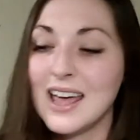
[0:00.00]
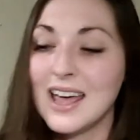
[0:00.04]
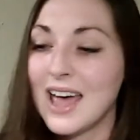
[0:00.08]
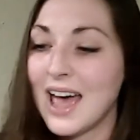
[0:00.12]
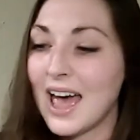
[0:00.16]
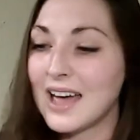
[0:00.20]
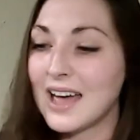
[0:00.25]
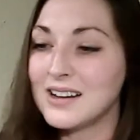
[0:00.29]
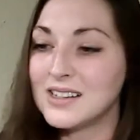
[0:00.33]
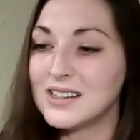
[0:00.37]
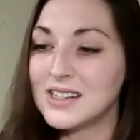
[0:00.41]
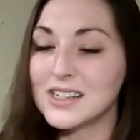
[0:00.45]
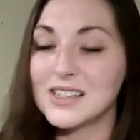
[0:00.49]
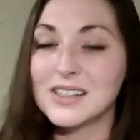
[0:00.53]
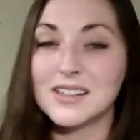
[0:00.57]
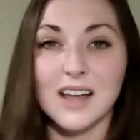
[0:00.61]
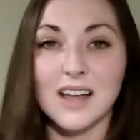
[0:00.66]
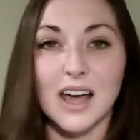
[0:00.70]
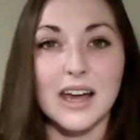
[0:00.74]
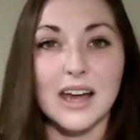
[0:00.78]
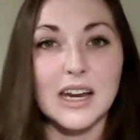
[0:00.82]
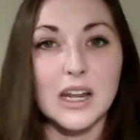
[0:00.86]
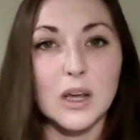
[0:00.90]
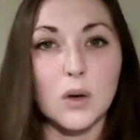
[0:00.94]
and
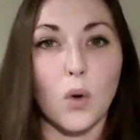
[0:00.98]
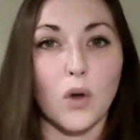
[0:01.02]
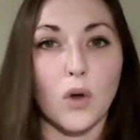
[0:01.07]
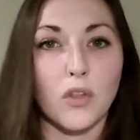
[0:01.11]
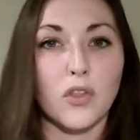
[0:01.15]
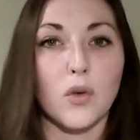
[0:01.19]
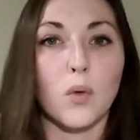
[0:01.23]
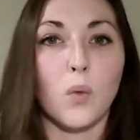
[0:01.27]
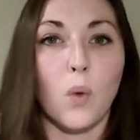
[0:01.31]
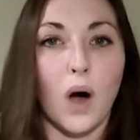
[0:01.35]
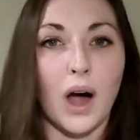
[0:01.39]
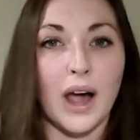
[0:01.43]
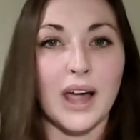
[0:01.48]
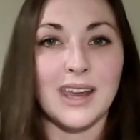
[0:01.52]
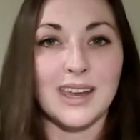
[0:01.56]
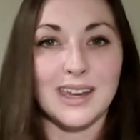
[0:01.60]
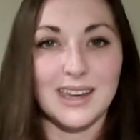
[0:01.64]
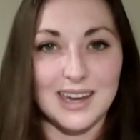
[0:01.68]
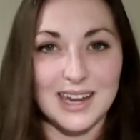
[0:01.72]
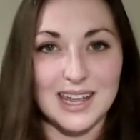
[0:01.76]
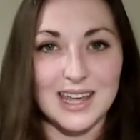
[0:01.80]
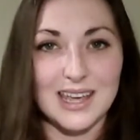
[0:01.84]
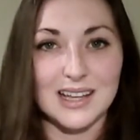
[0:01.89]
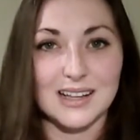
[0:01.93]
deciding what the wine
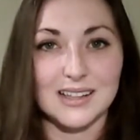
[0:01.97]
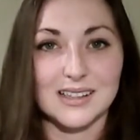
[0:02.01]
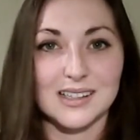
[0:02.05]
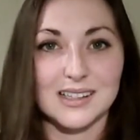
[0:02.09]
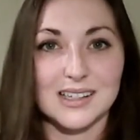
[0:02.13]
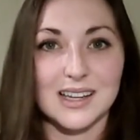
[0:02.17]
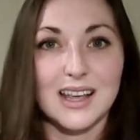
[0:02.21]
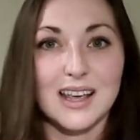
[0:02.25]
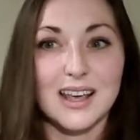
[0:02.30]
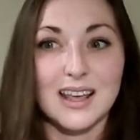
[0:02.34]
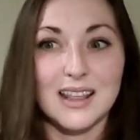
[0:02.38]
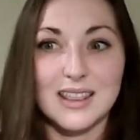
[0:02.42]
needs.